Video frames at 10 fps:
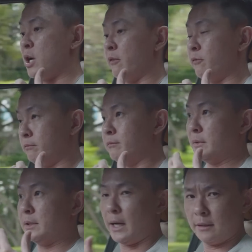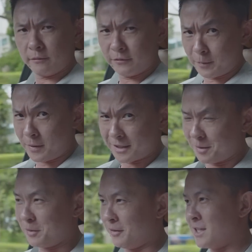I've done for the past
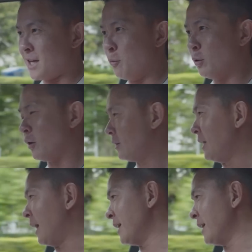couple of days. I will not deny